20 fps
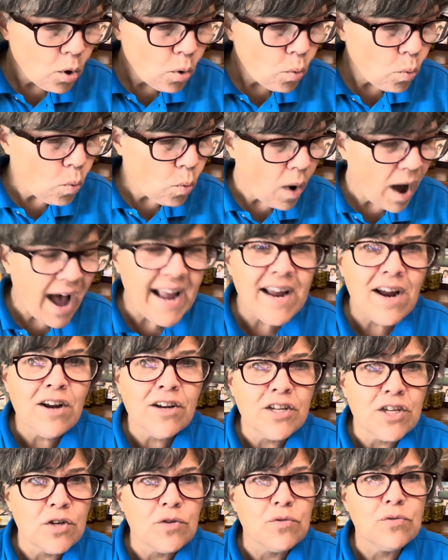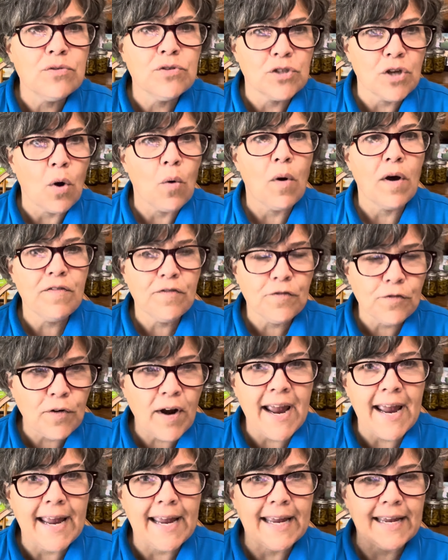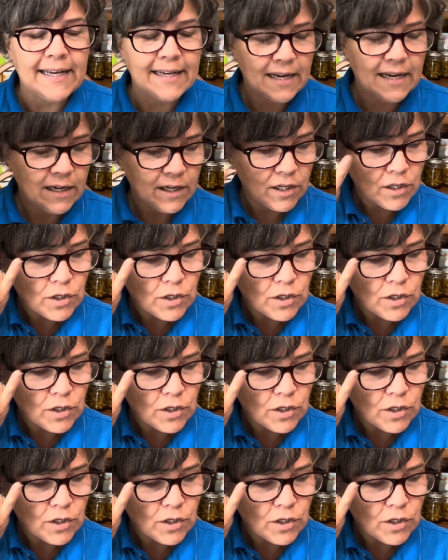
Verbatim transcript: Why are you so afraid?